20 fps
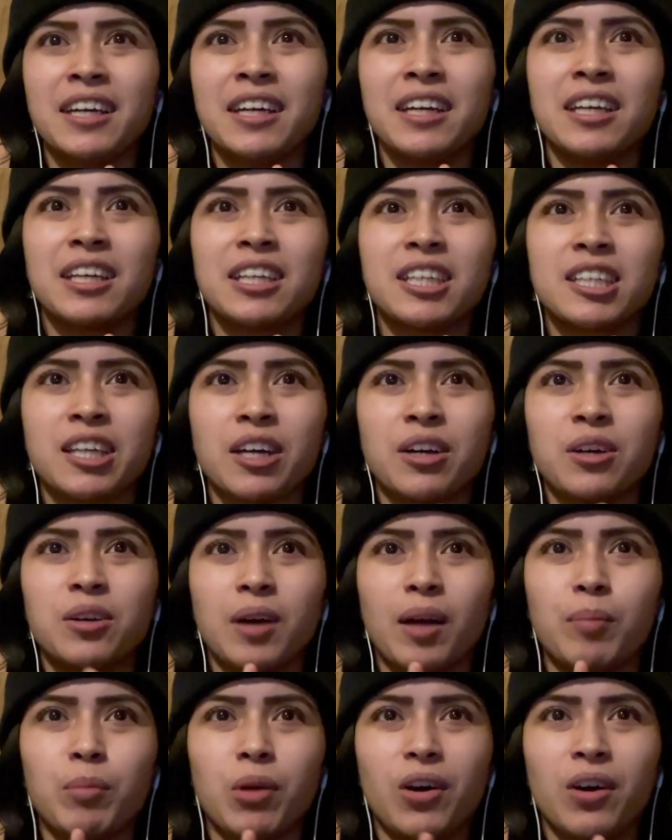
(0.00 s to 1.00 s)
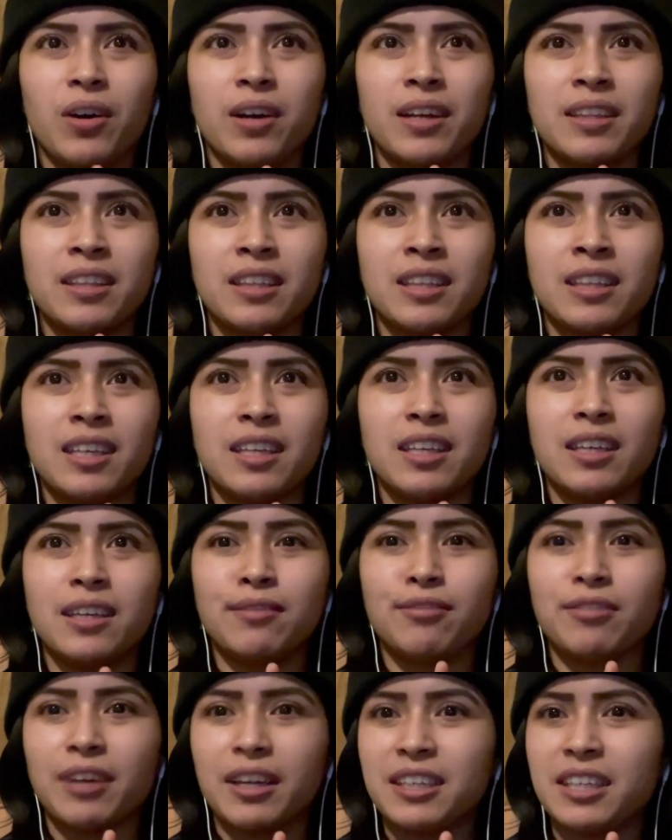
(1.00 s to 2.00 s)
So I'm on the
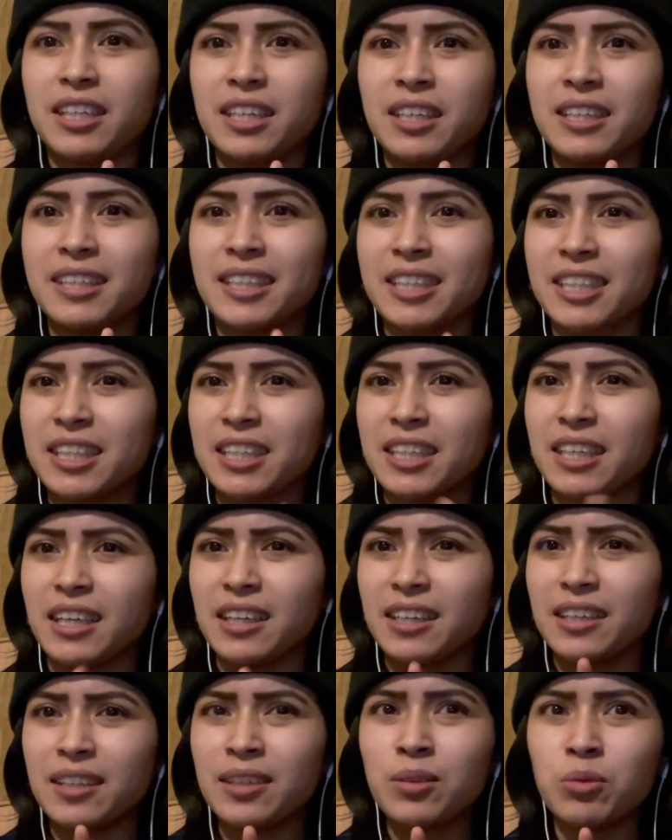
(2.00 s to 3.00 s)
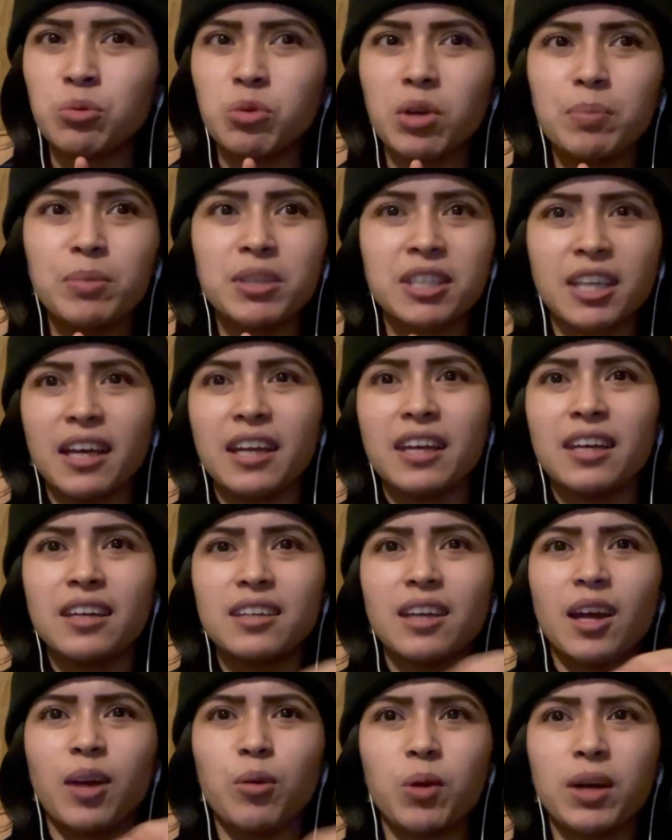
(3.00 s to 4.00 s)
Fenty Skin
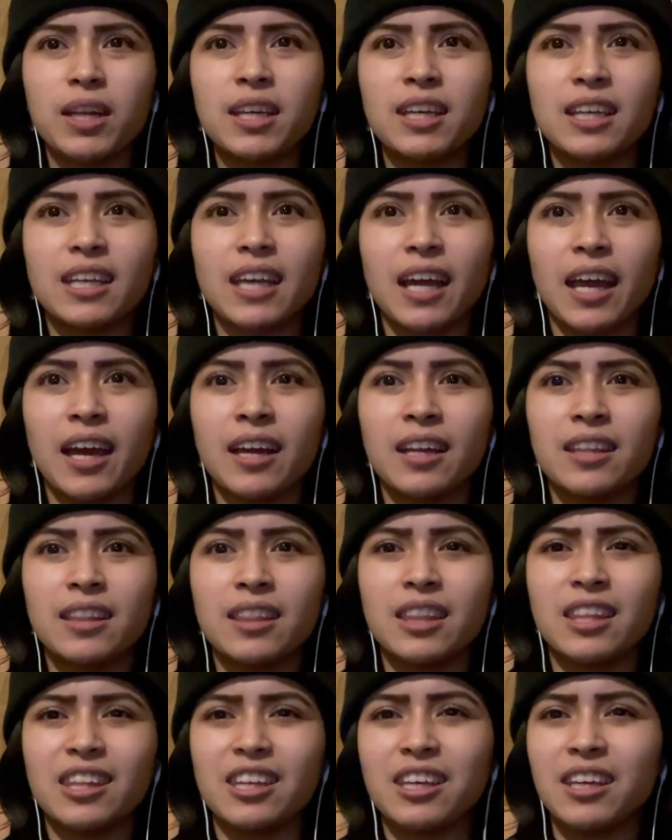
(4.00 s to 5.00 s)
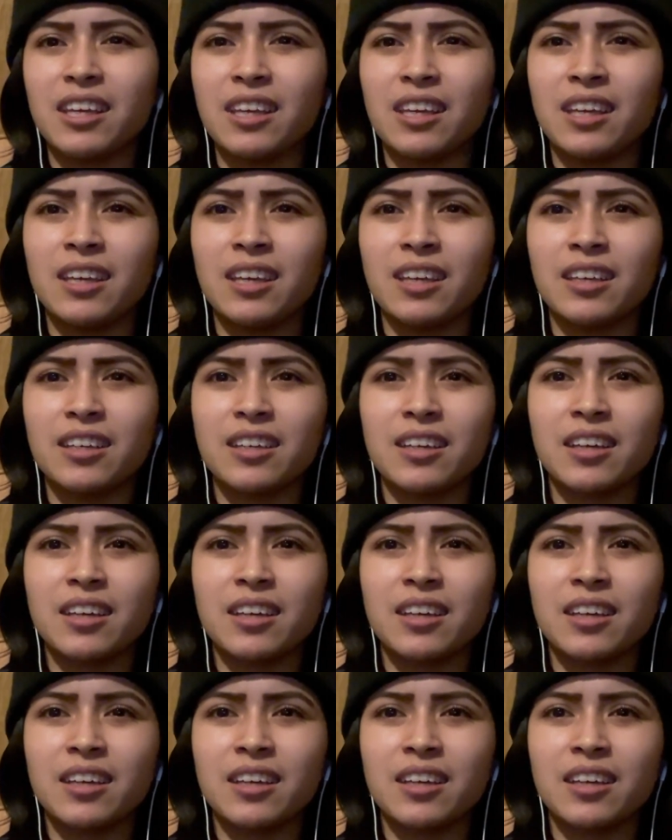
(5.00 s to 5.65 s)
website. I want to get the